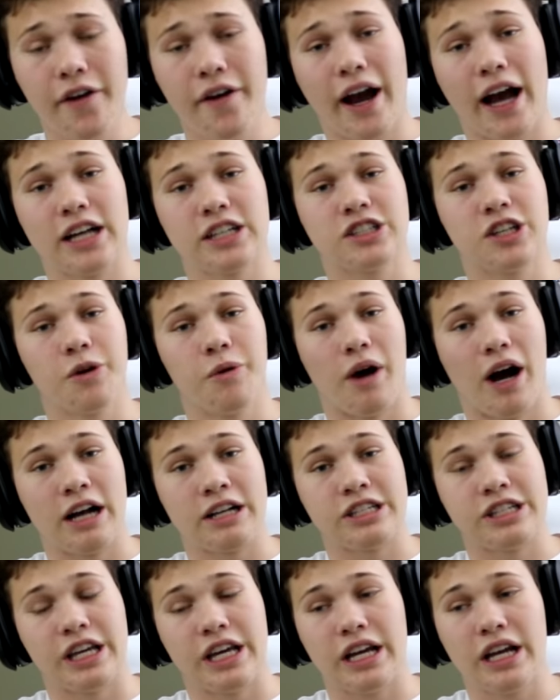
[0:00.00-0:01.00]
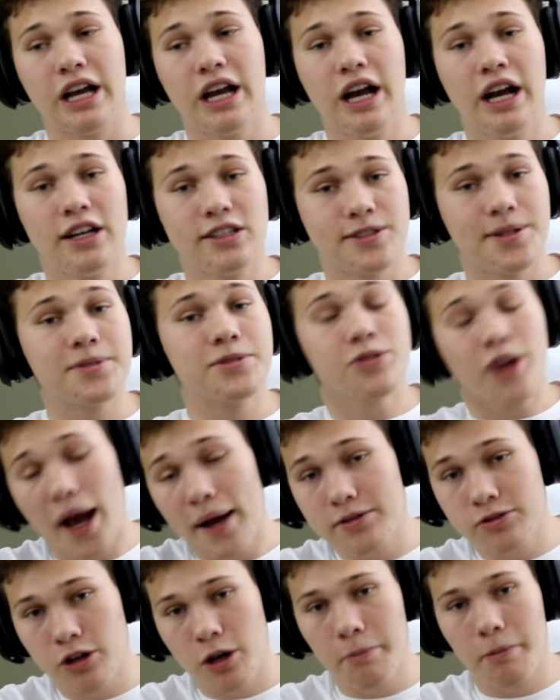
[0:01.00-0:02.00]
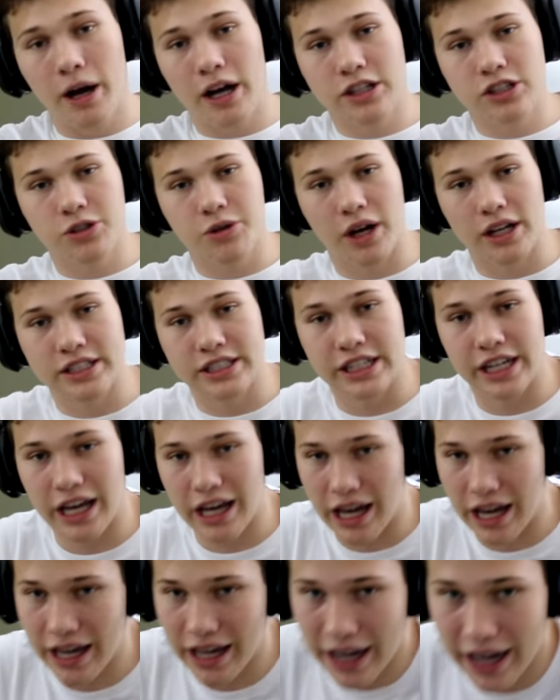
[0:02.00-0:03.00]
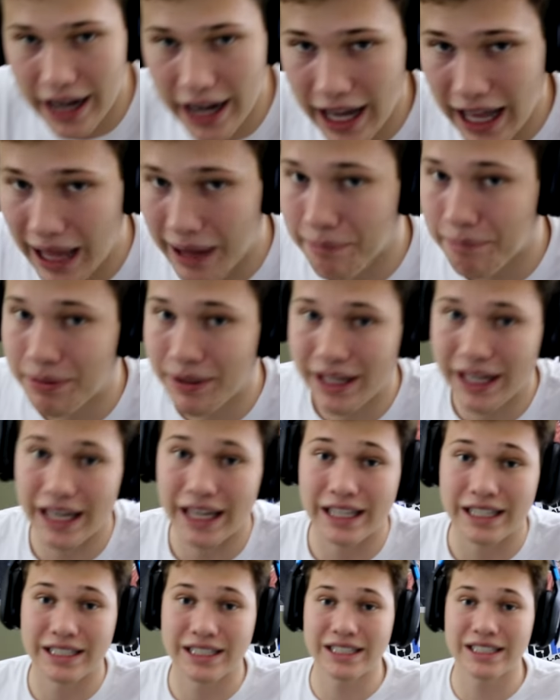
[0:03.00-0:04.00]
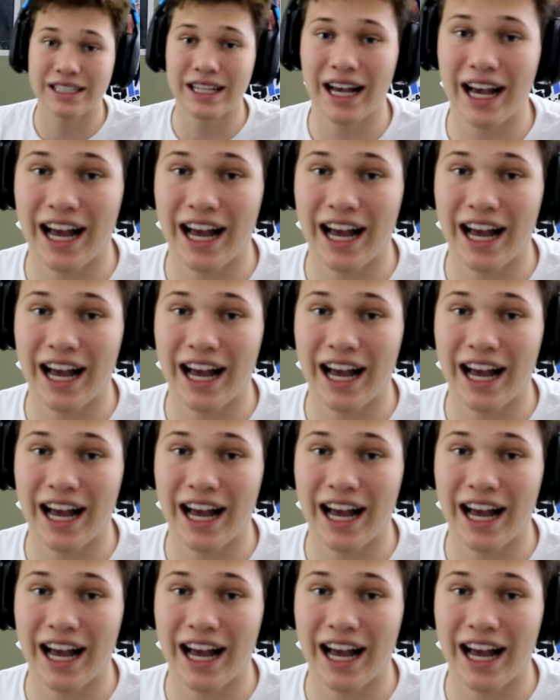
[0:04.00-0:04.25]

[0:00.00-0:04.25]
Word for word: you guys for watching. Subscribe to my Bugs Squad today, and peace.